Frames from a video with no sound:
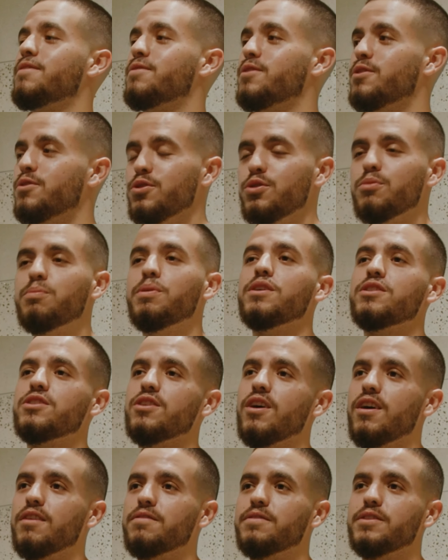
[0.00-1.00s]
If you do push
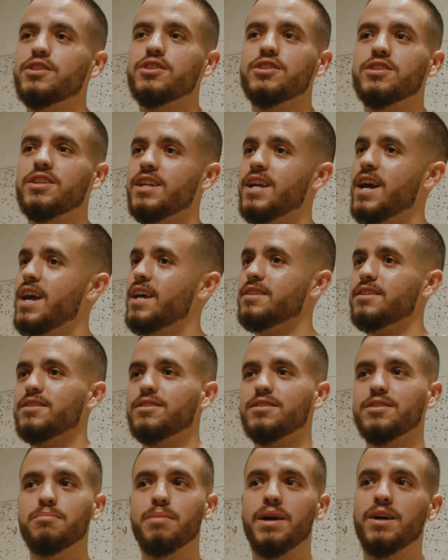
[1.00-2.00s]
off, you're just going to
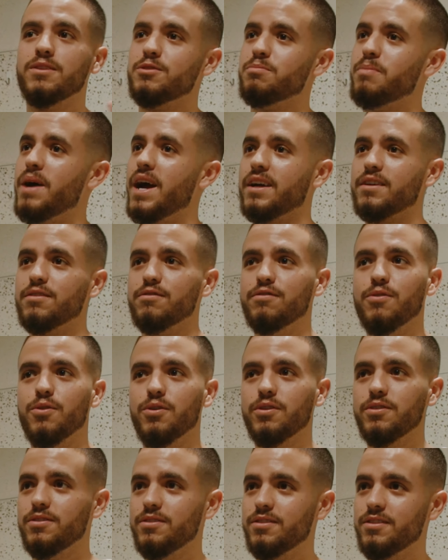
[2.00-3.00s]
endlessly bounce back and
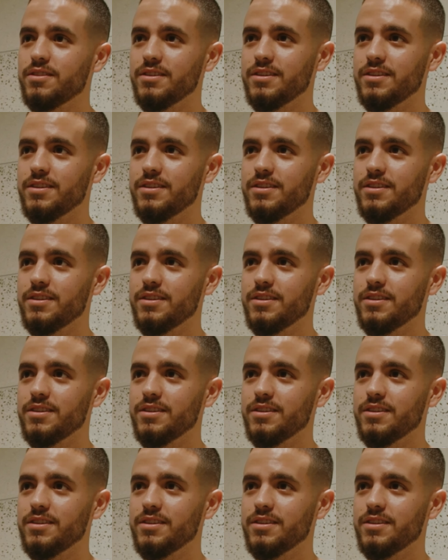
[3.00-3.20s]
forth.